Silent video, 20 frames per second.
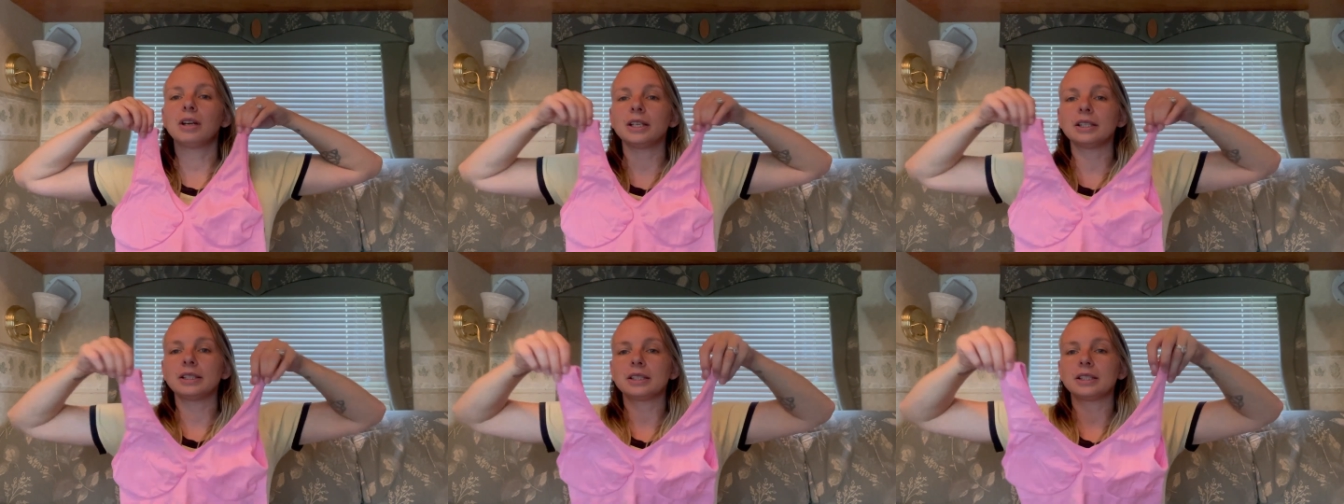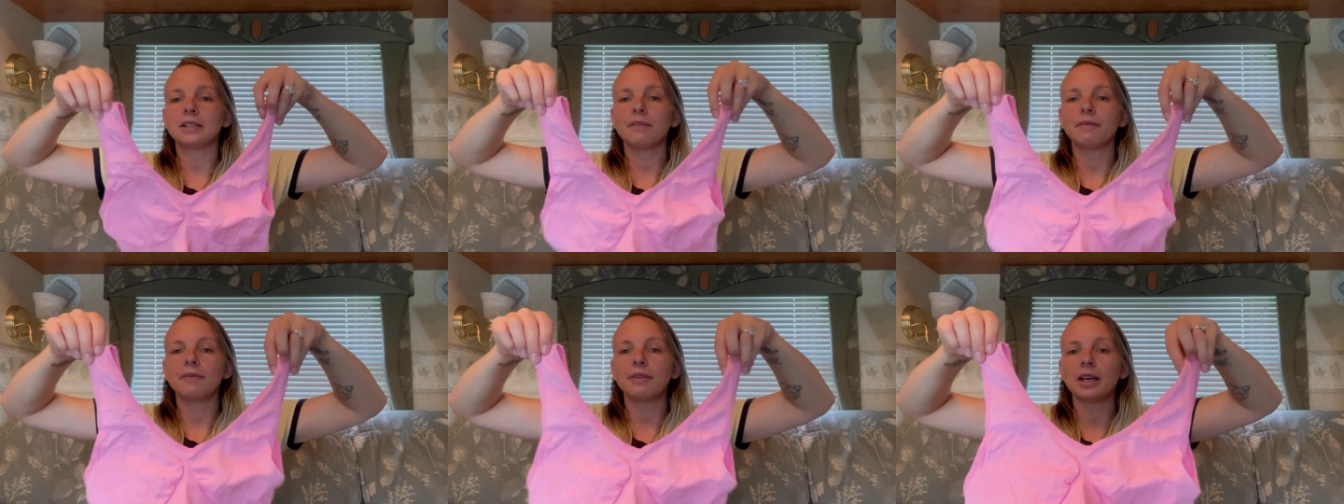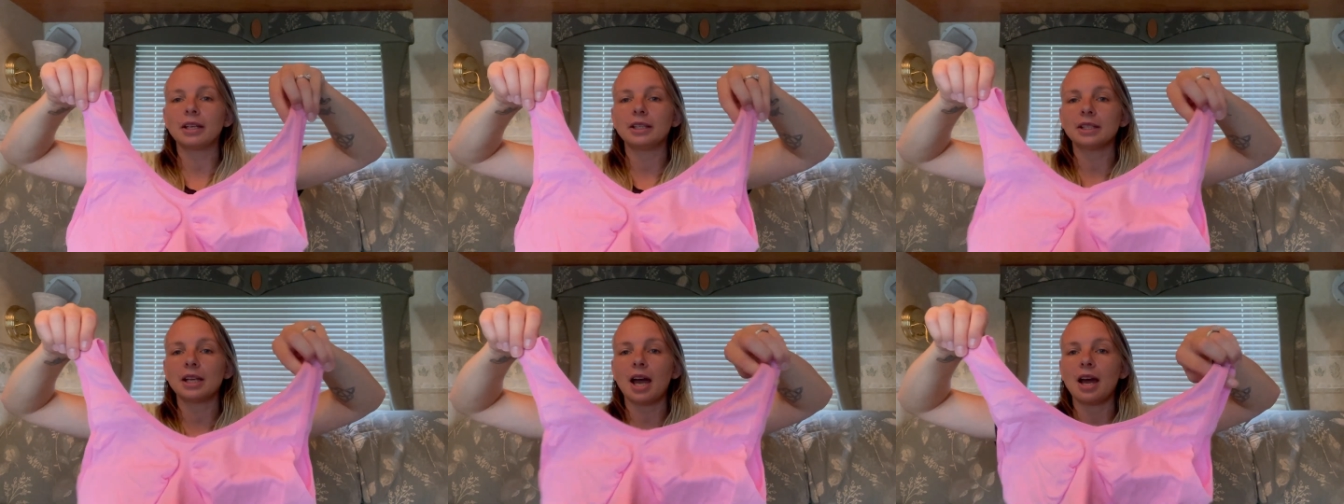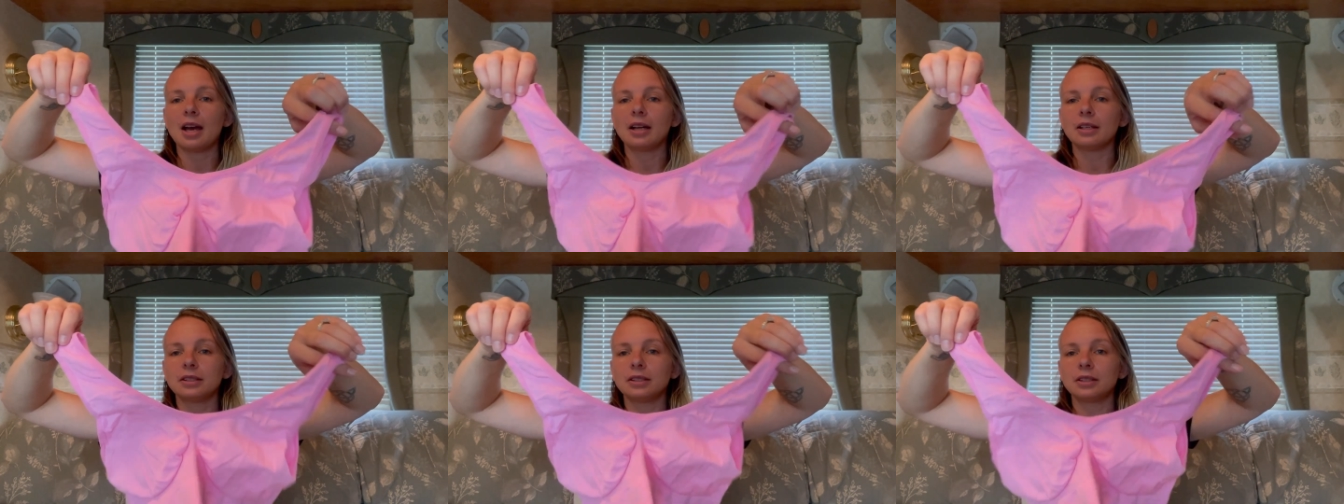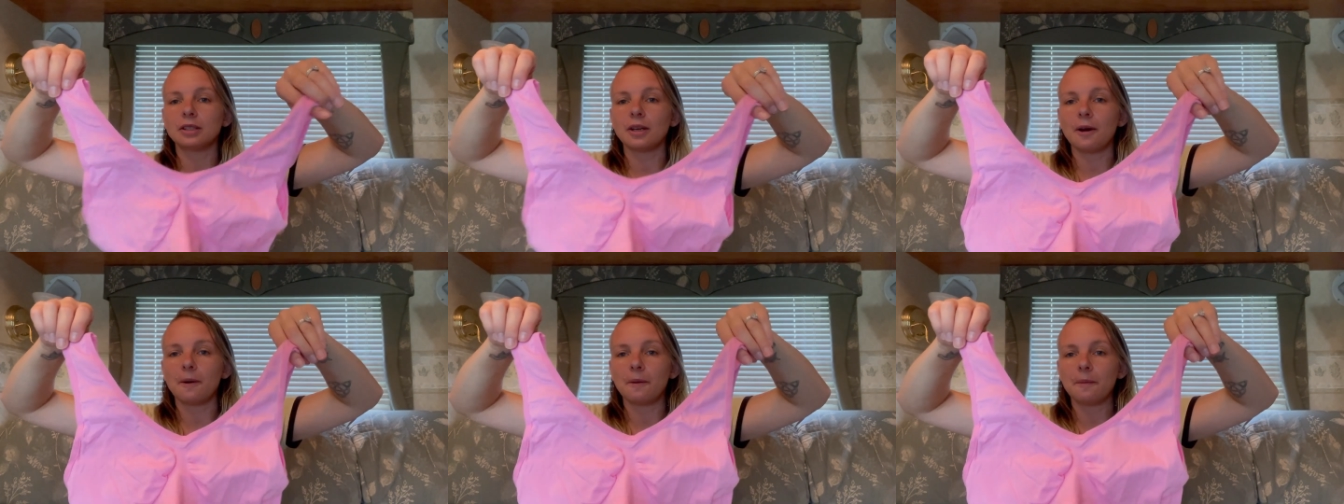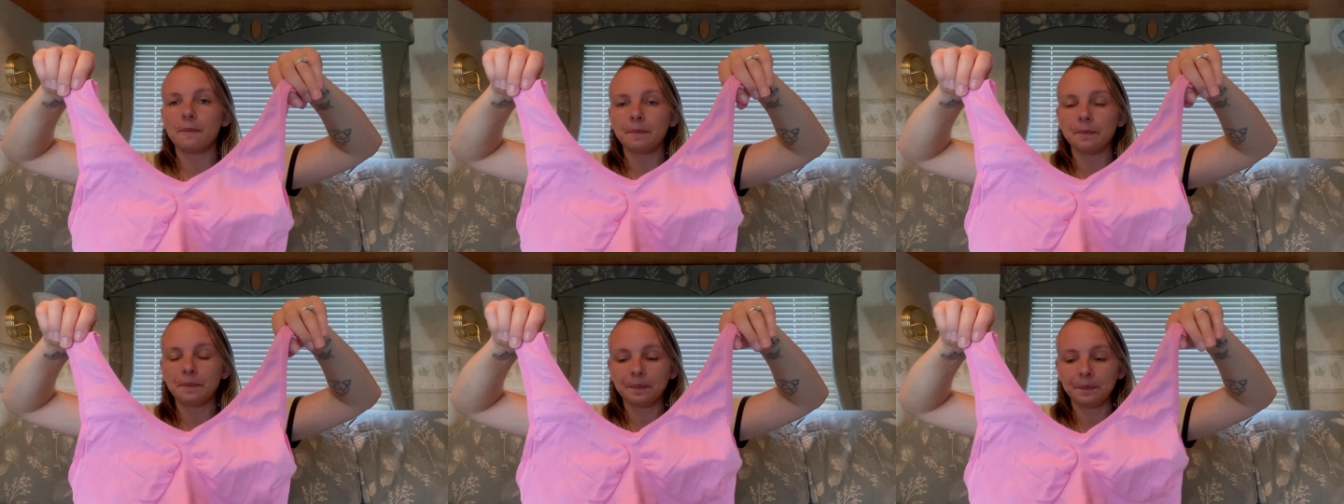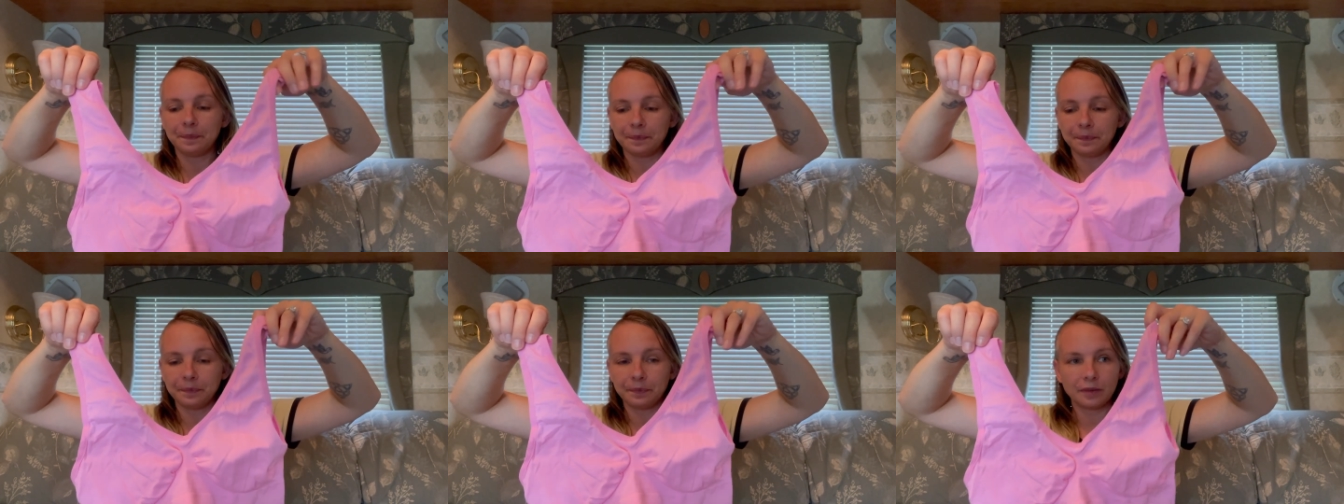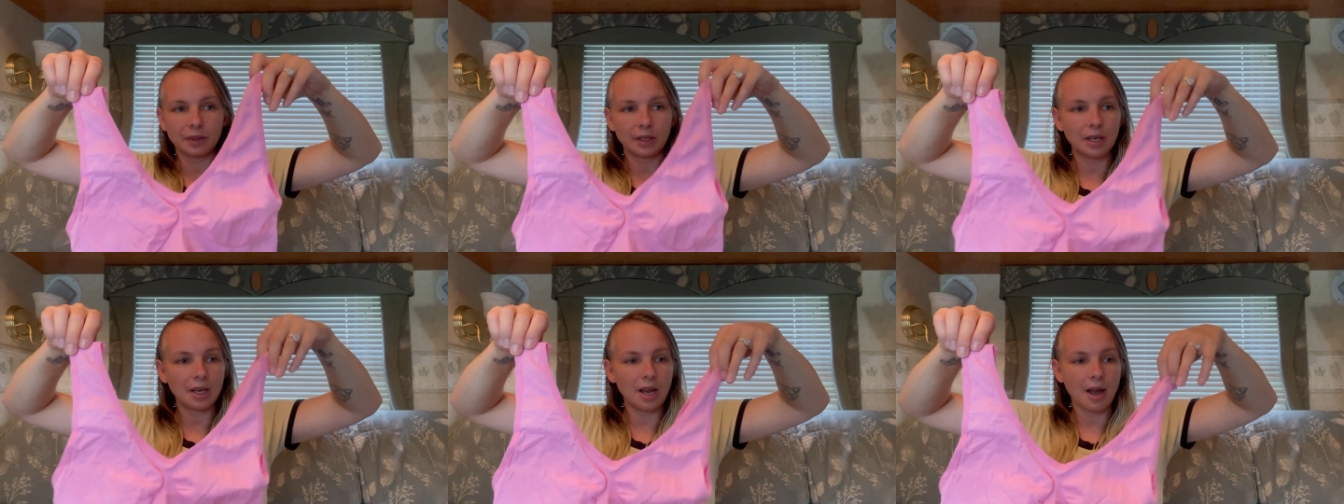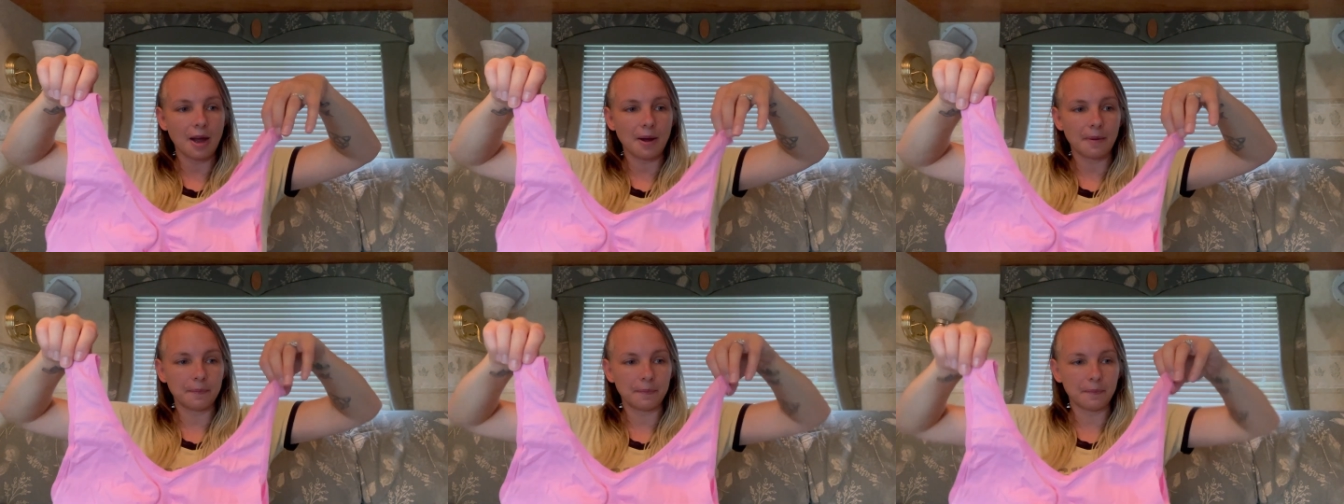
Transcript: and stuff like that. So yeah,